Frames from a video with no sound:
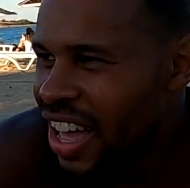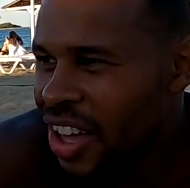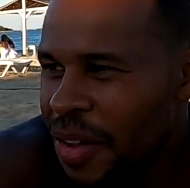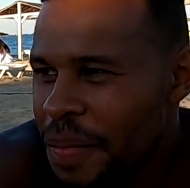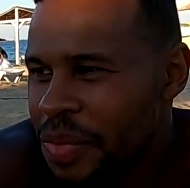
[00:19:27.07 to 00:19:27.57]

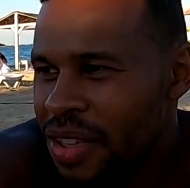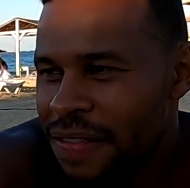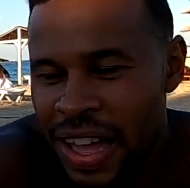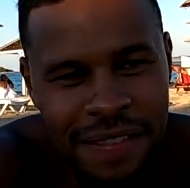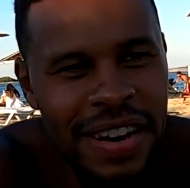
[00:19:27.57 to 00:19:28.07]
Um,
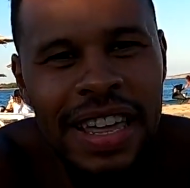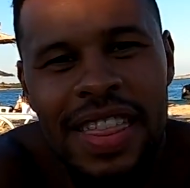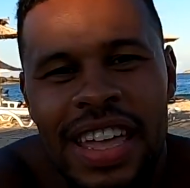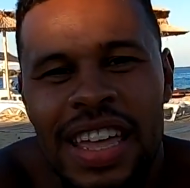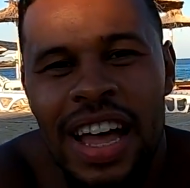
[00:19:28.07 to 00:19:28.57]

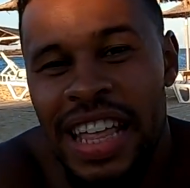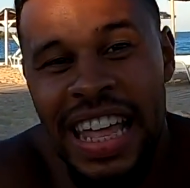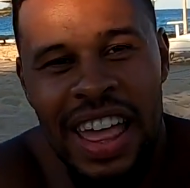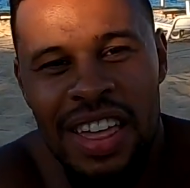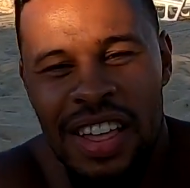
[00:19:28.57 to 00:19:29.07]
thankfully, the I
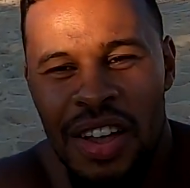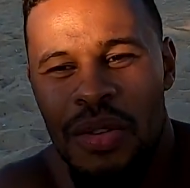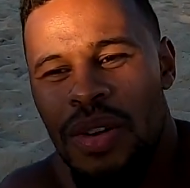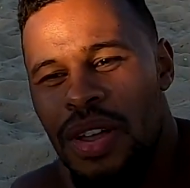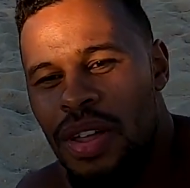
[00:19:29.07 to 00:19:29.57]
didn't get you
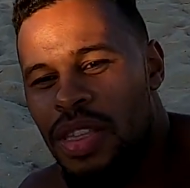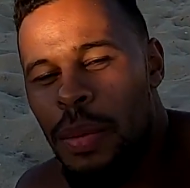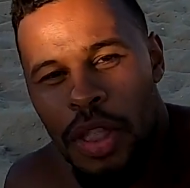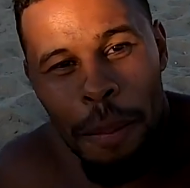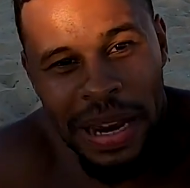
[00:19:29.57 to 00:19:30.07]
know
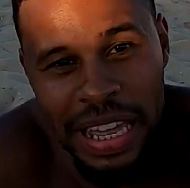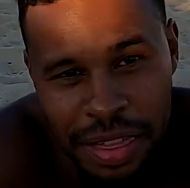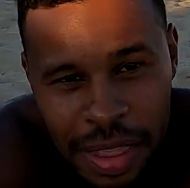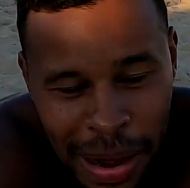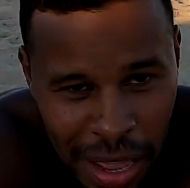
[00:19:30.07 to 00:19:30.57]
there were no
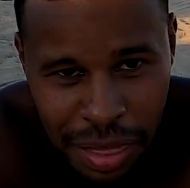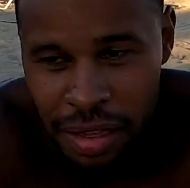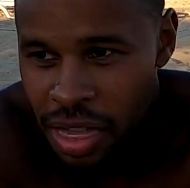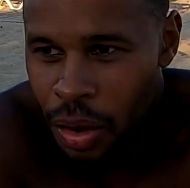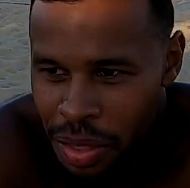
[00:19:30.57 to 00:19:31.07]
police in the Black
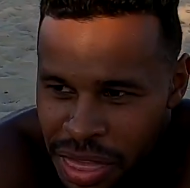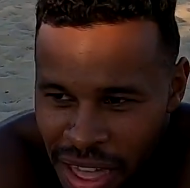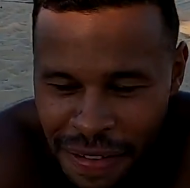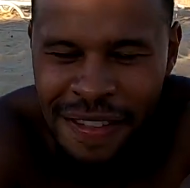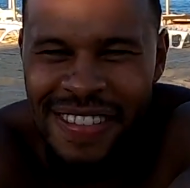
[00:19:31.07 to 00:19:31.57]
Sea, so I was
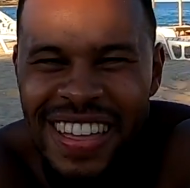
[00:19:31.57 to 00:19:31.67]
safe.